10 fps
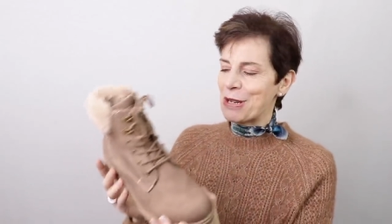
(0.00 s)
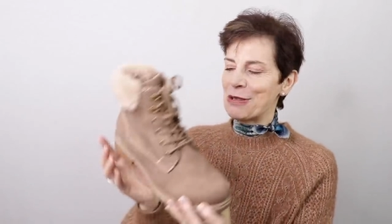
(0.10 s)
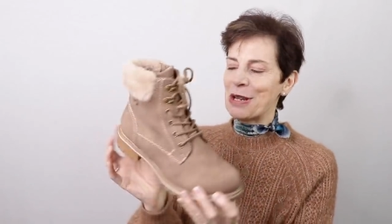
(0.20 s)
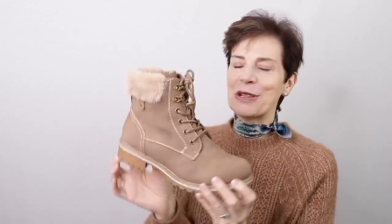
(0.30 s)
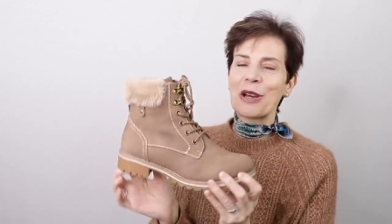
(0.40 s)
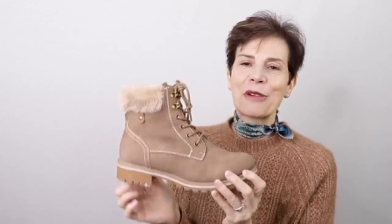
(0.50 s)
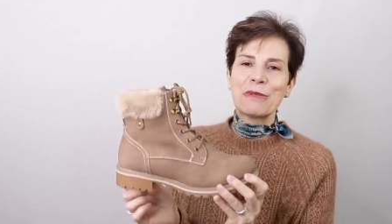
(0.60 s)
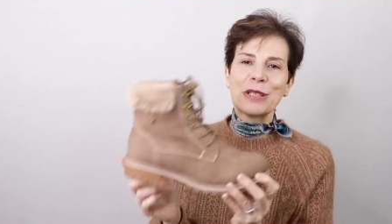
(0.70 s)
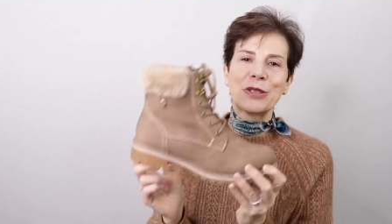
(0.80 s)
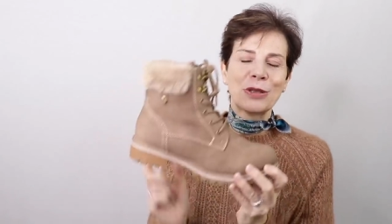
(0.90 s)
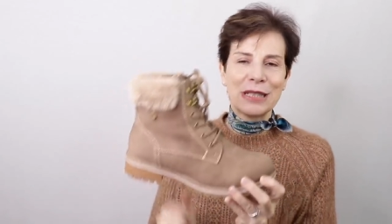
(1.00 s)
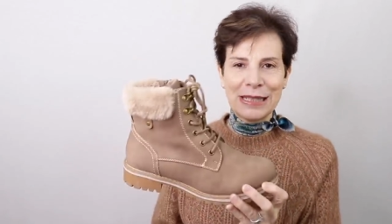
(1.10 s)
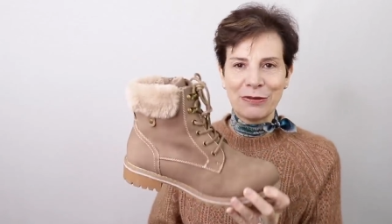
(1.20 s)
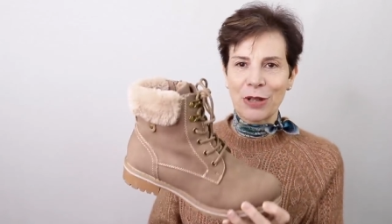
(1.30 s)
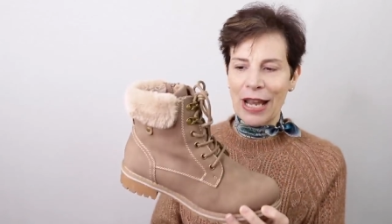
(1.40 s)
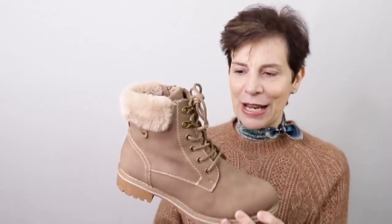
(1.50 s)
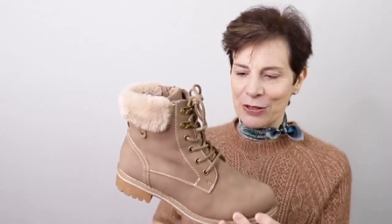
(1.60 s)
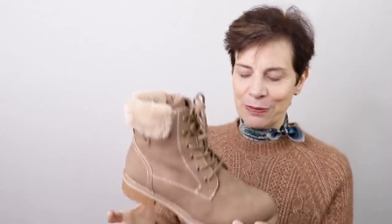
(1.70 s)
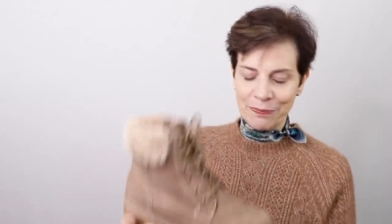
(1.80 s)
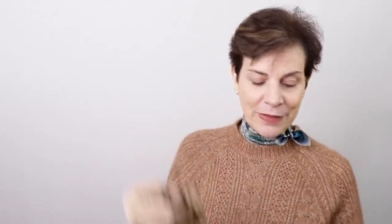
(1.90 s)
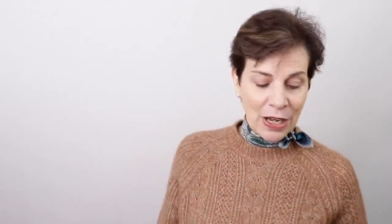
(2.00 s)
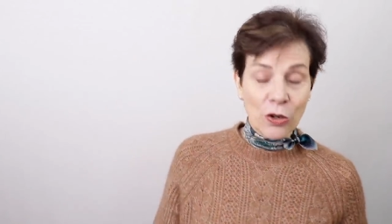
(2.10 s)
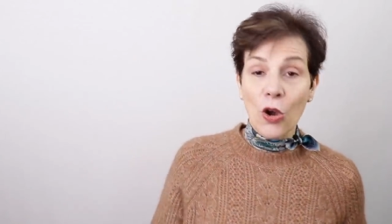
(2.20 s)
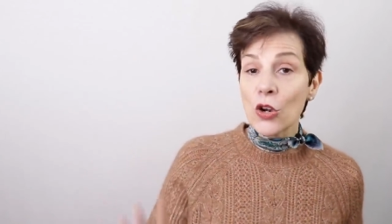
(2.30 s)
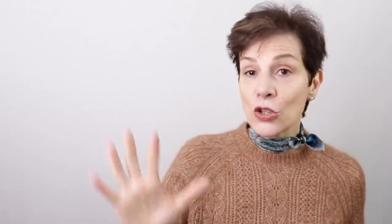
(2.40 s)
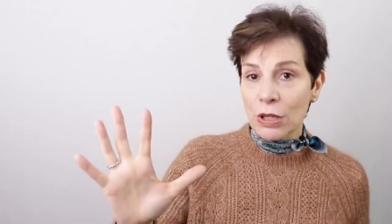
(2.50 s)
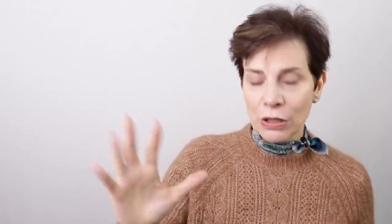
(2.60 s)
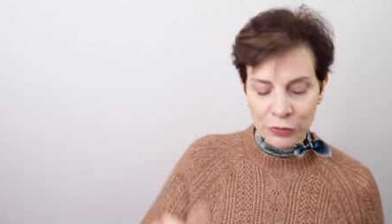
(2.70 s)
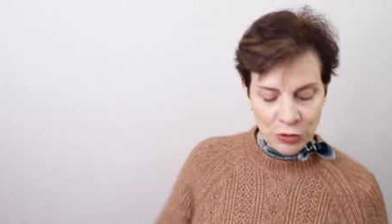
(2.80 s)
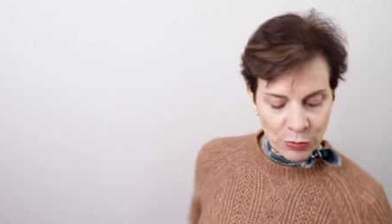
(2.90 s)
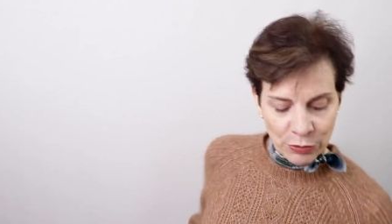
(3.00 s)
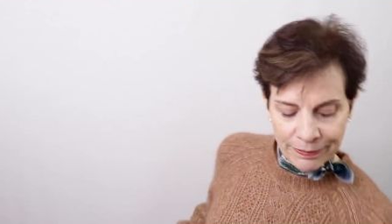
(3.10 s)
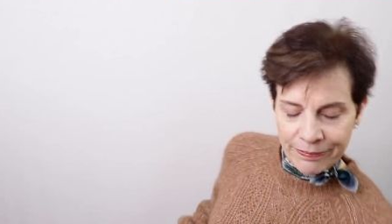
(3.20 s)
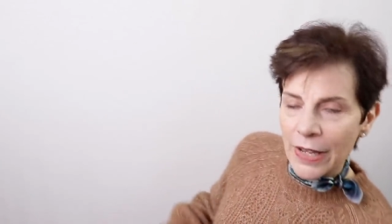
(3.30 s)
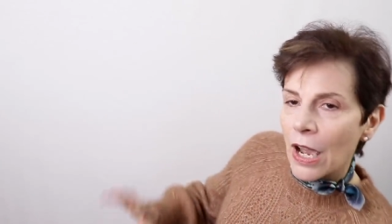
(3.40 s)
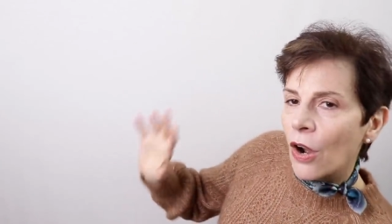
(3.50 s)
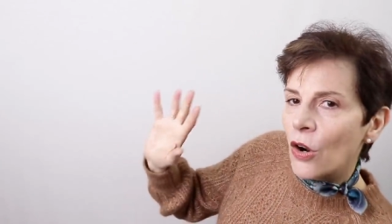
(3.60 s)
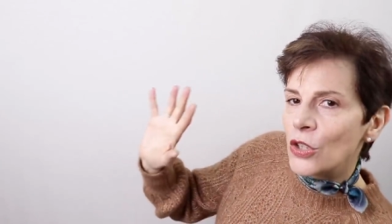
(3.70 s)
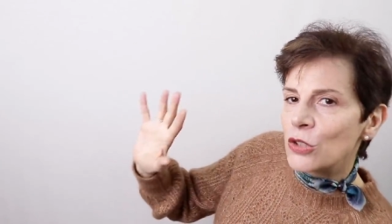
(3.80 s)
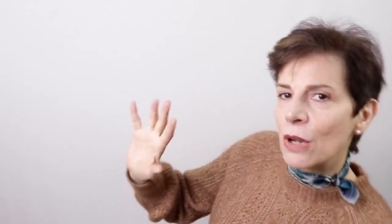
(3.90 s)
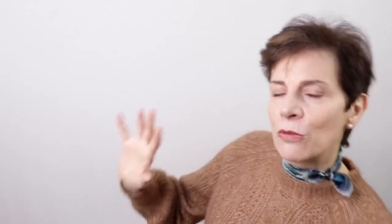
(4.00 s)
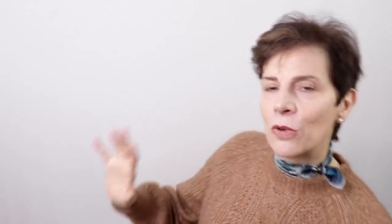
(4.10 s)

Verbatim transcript: when you're in a hurry to leave the house. Ultra comfortable, ultra